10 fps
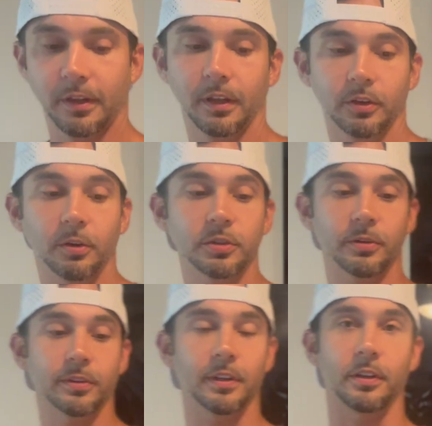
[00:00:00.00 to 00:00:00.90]
Told you I
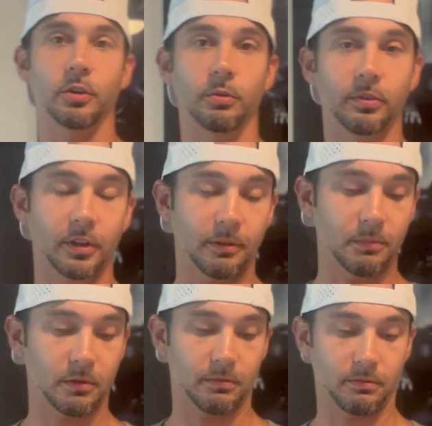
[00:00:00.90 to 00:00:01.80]
was gonna do
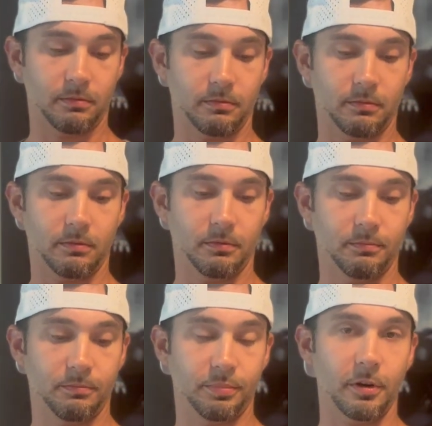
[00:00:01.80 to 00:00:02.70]
some
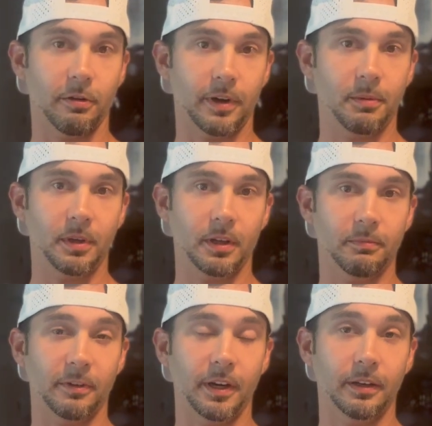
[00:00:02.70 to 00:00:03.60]
programming. I'm
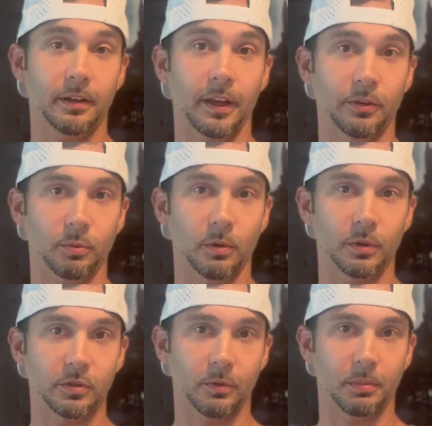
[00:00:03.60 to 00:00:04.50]
writing the next one,
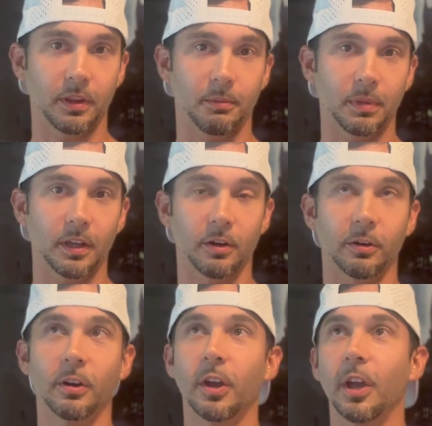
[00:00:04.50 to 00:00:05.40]
which will be the
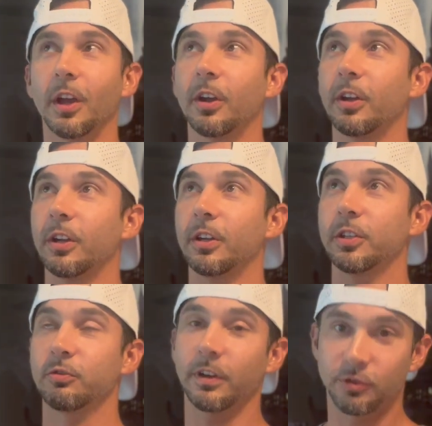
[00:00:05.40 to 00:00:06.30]
beginner
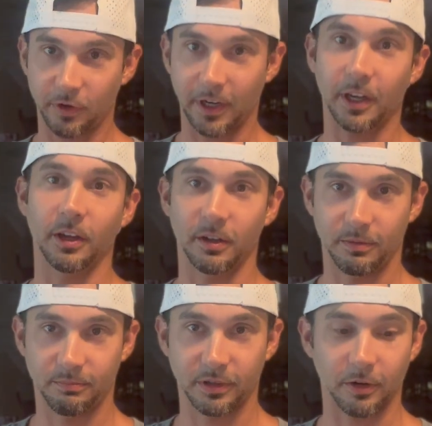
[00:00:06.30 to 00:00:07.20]
strength training
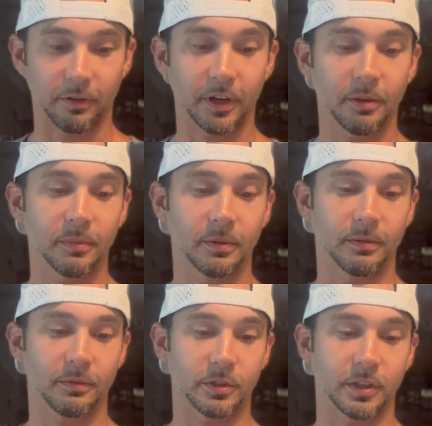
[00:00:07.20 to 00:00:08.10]
program,
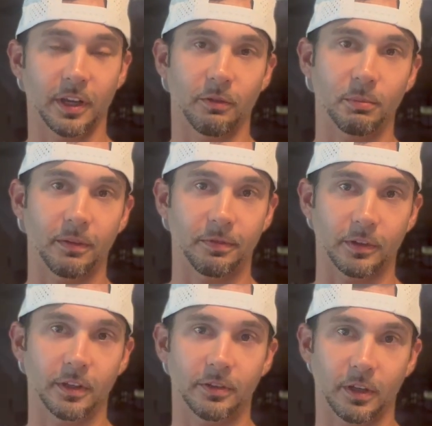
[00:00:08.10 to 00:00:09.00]
which again will be
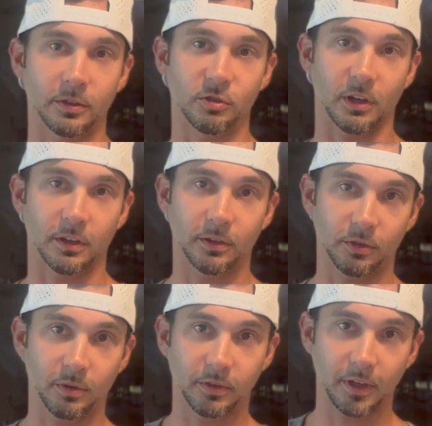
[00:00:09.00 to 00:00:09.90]
free. It's on
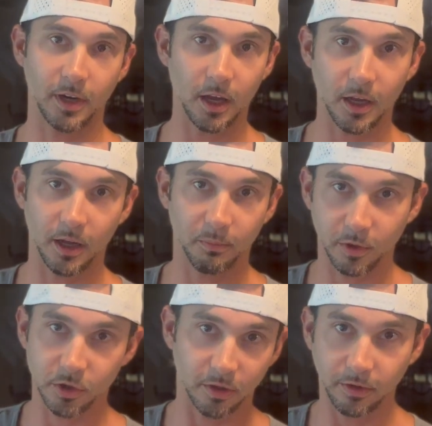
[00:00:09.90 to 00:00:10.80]
strongdogsusa.com,
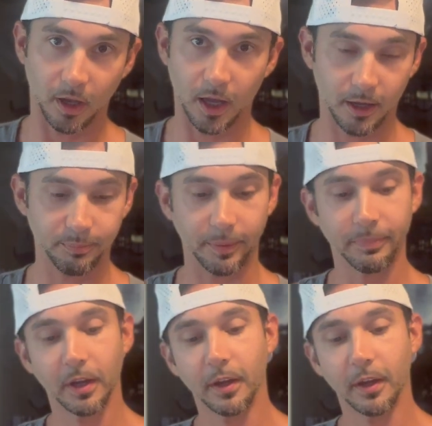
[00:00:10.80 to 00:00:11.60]
which is up.